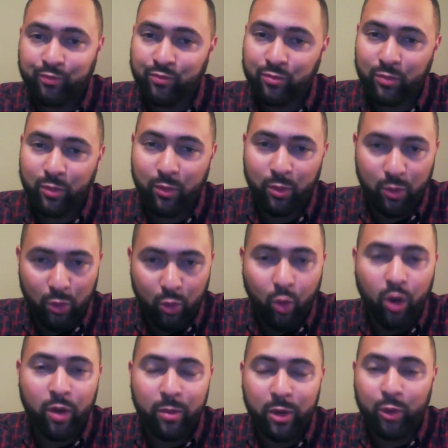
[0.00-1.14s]
you
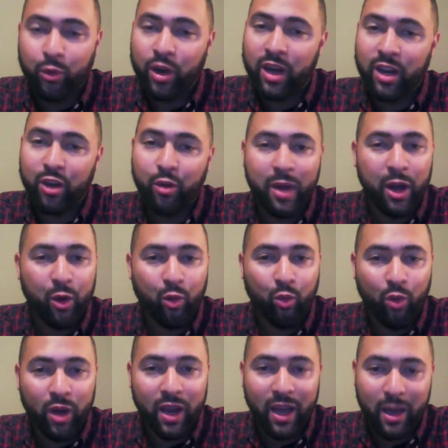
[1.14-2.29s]
want to be ready no matter
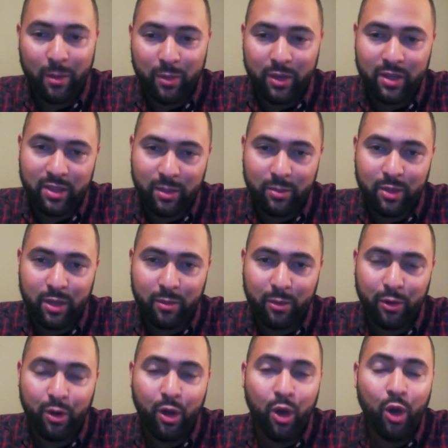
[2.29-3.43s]
what happened in September.
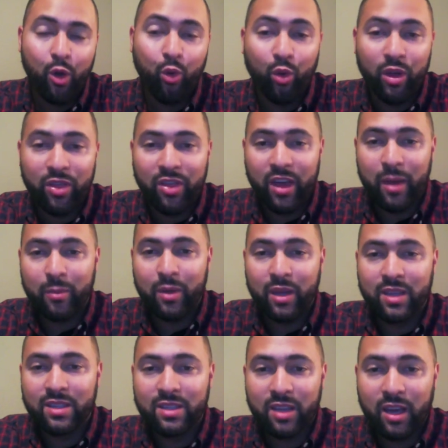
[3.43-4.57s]
With that
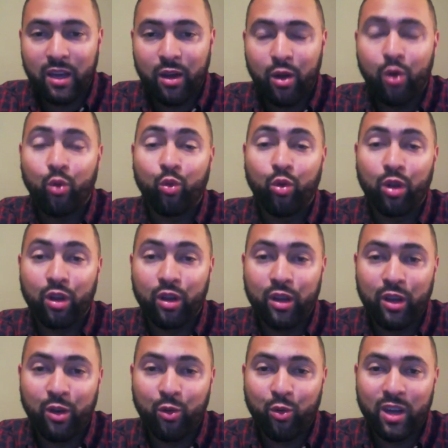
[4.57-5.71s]
being said, we're looking
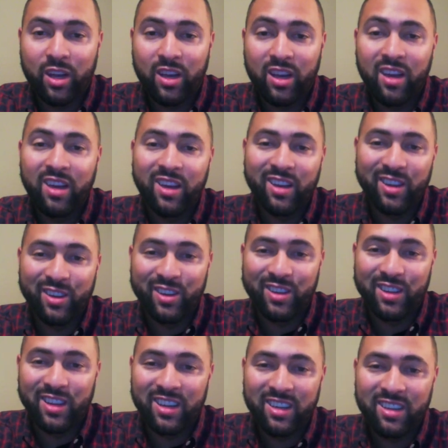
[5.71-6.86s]
to win. Good
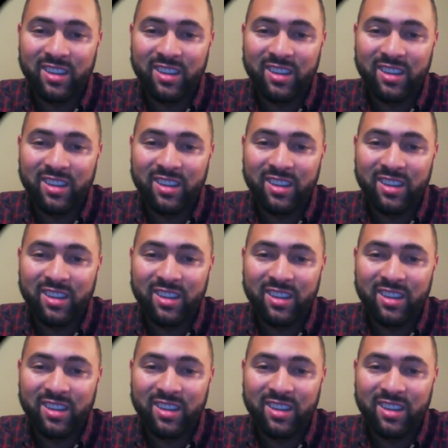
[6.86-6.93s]
luck.